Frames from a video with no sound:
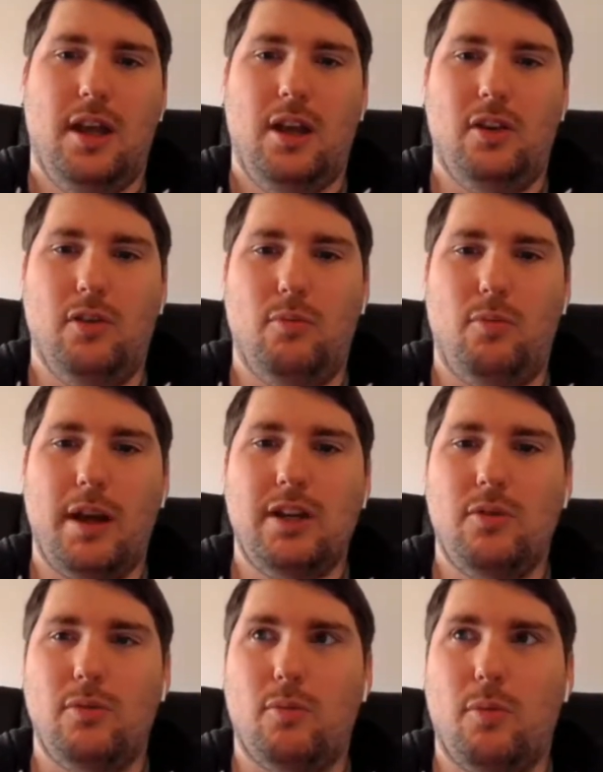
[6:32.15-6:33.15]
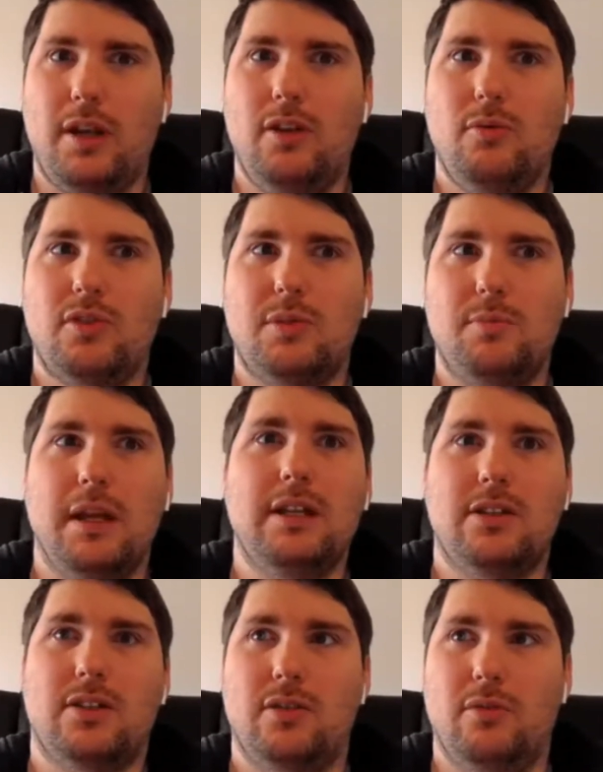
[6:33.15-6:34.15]
You know, when you when you speak
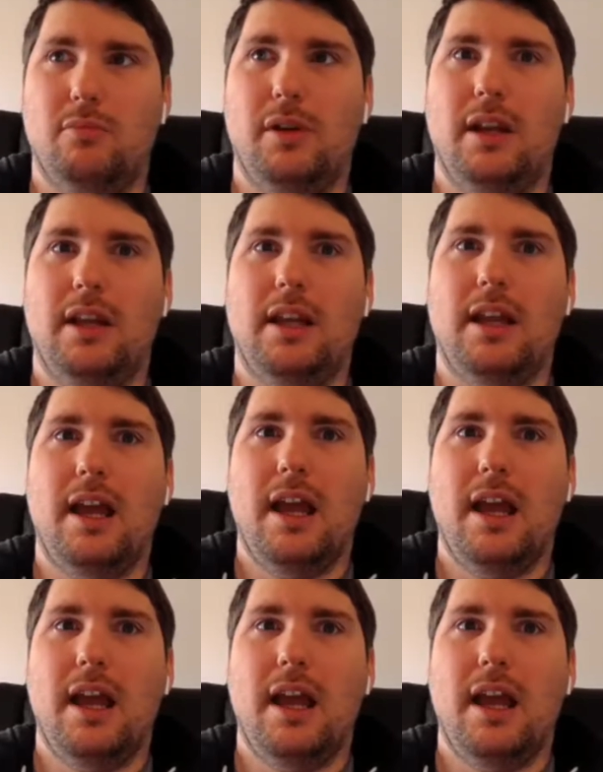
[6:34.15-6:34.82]
to somebody,